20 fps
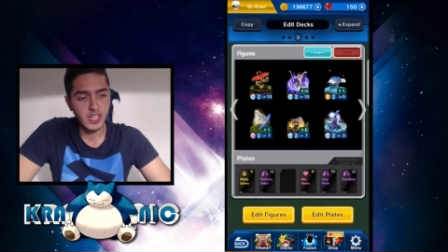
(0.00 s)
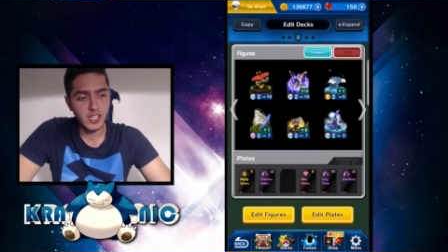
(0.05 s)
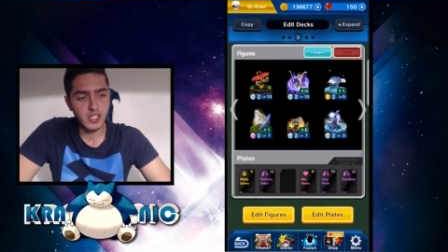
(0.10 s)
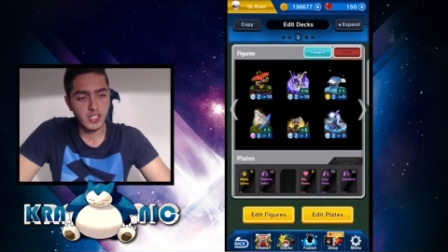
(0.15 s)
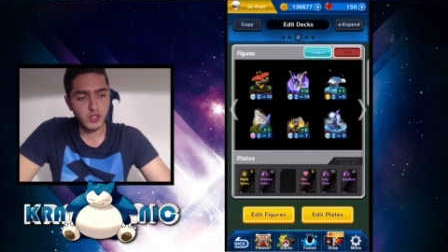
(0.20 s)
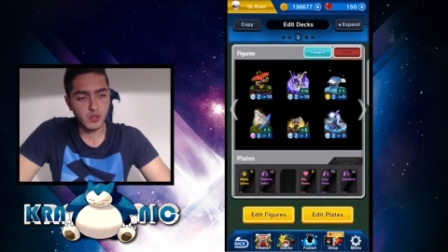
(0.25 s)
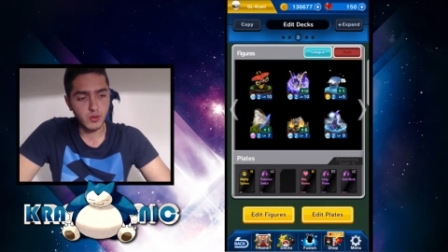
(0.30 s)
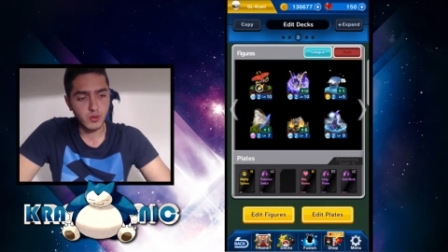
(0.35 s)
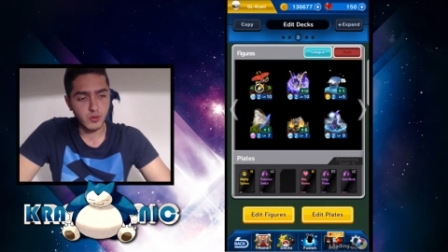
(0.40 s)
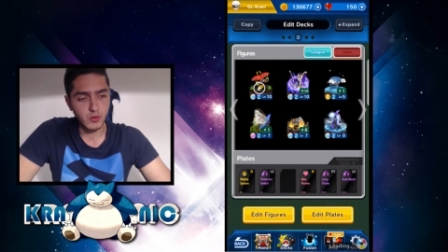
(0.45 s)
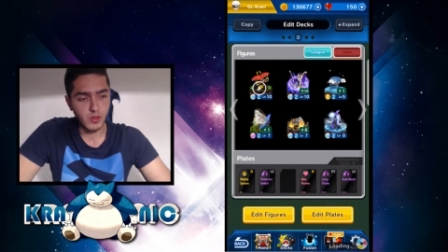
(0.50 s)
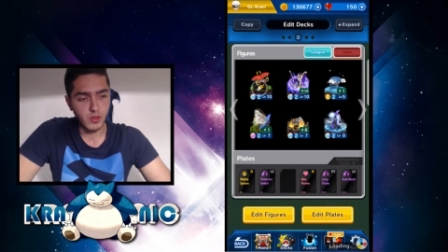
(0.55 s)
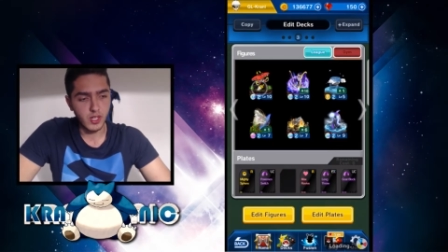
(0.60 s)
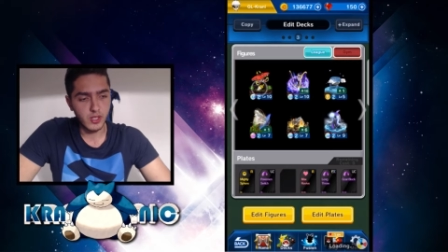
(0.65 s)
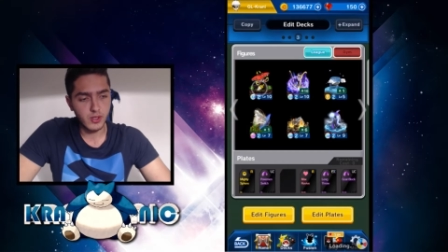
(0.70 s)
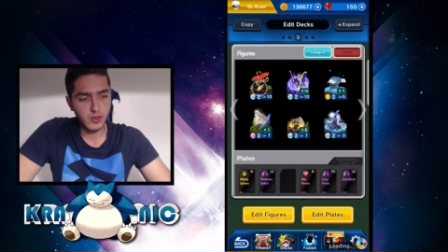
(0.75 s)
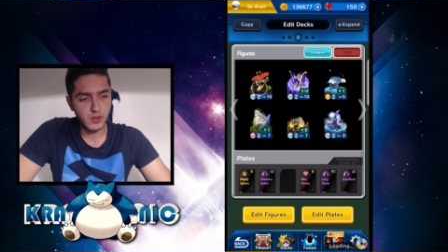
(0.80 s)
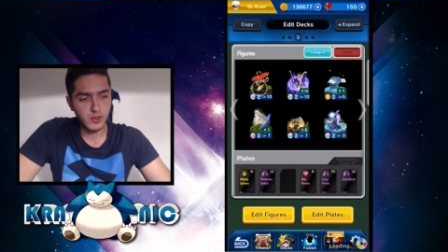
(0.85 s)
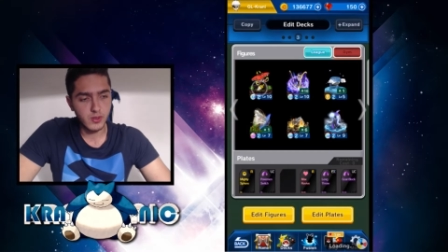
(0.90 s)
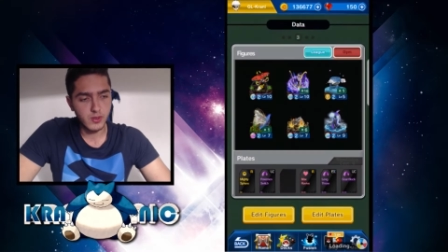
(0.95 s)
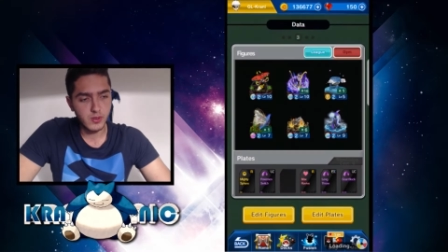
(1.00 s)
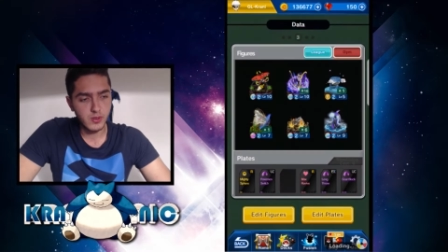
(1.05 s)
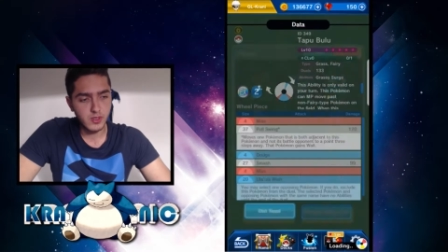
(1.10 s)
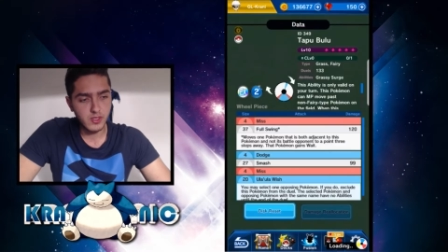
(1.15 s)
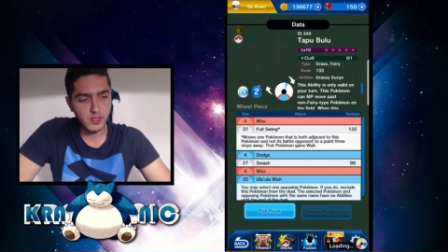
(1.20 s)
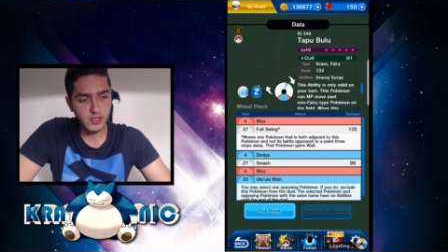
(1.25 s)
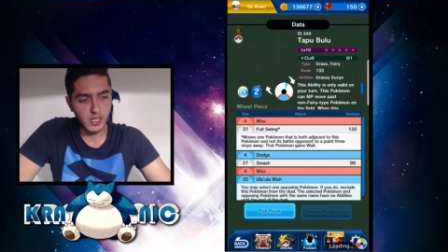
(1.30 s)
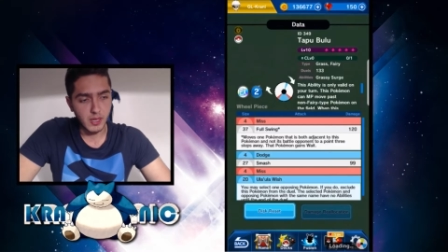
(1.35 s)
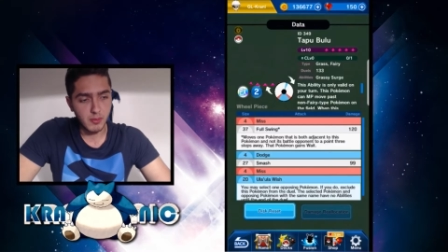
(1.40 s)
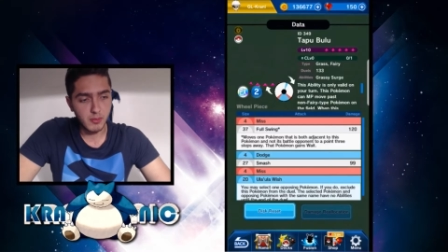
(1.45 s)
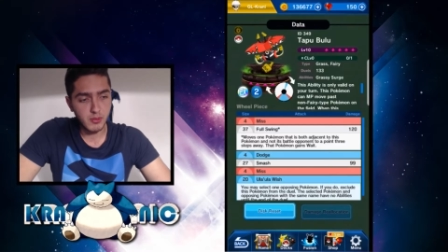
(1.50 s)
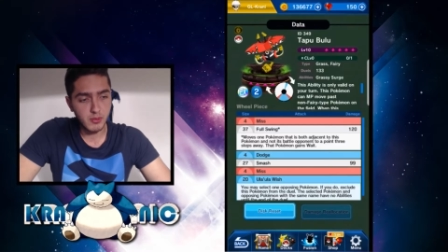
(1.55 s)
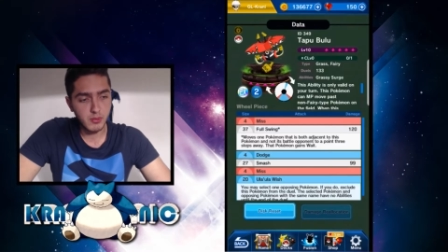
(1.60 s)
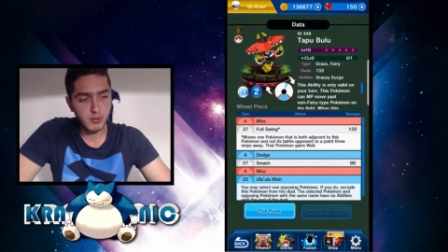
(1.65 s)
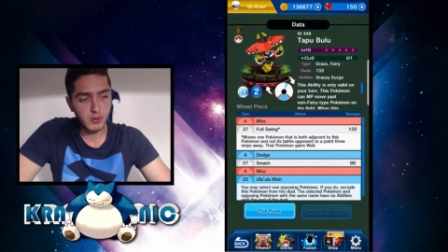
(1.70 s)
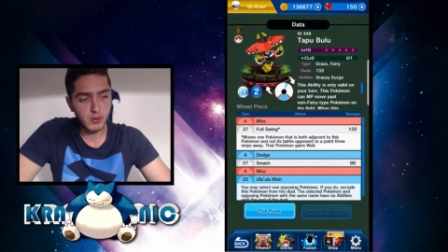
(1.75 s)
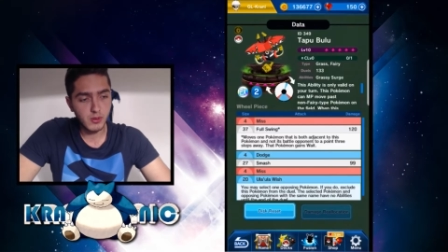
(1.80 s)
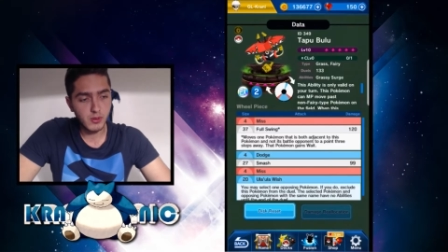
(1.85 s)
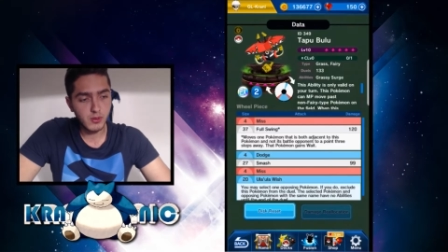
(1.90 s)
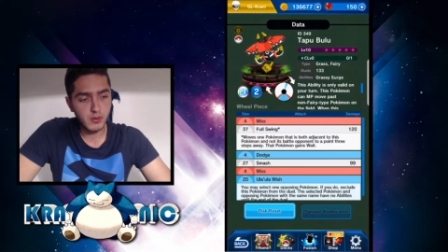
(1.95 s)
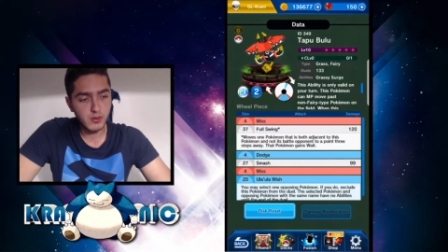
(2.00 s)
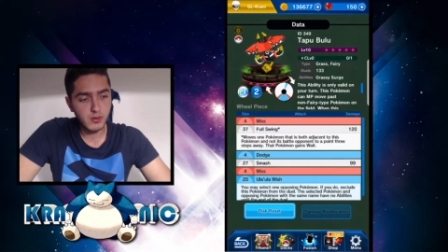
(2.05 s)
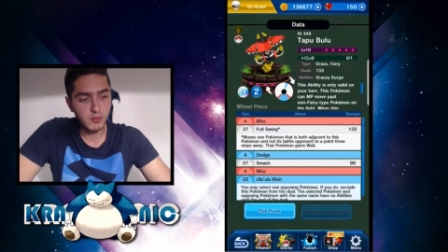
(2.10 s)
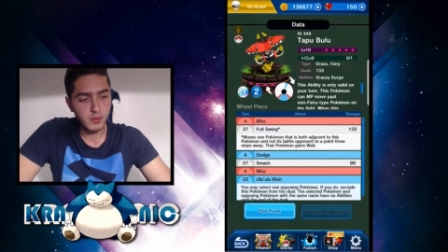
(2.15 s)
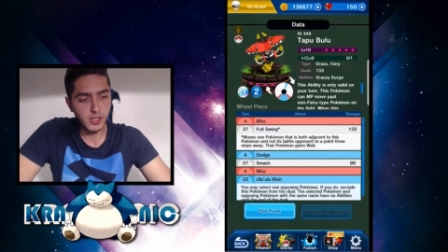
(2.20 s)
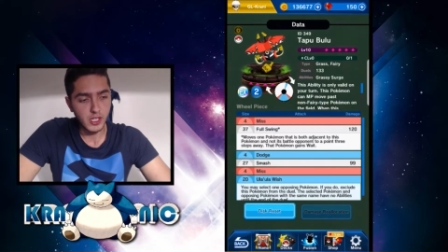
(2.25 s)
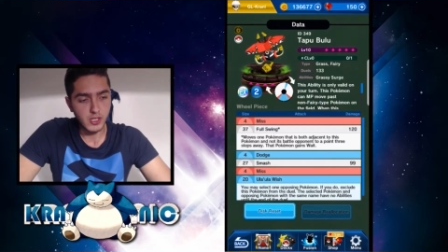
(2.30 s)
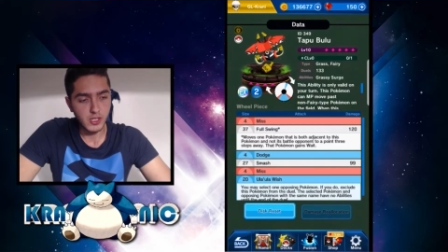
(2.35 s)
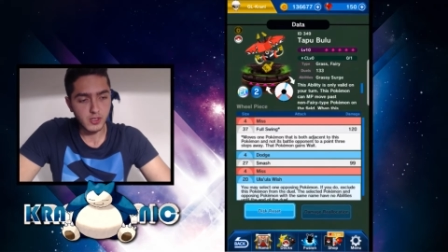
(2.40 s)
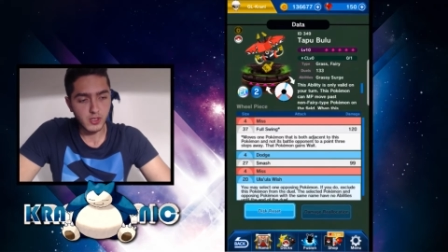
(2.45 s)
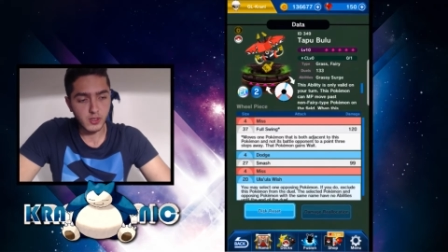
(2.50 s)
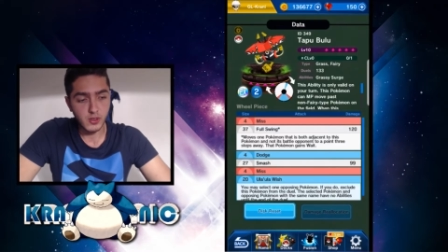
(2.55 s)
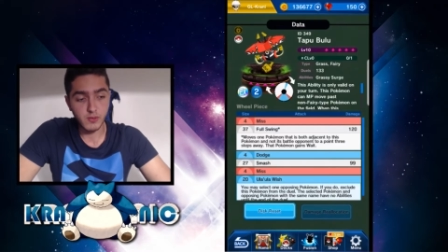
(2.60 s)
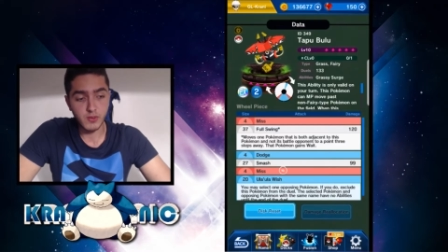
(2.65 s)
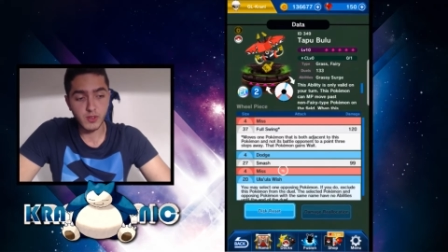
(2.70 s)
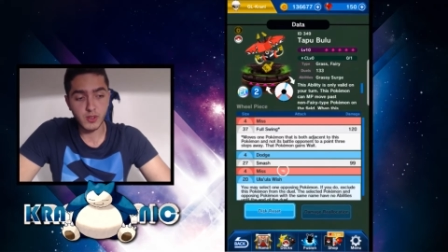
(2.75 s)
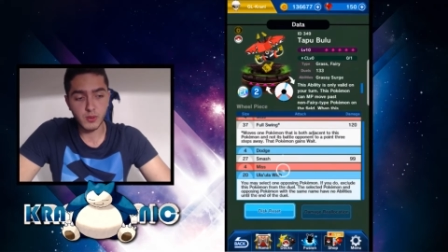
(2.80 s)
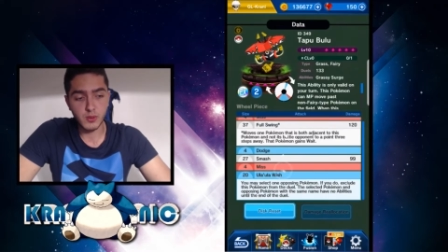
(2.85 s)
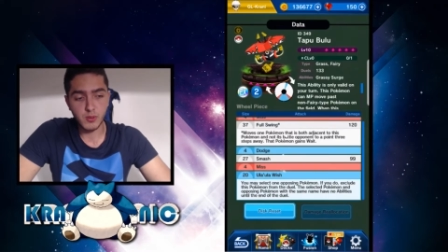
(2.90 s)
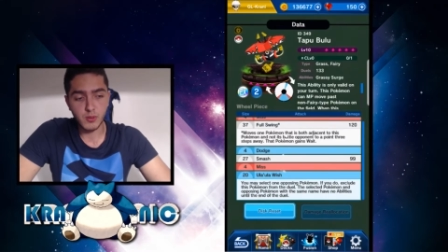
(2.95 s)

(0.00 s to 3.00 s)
to try to use Tapu Bulu because of the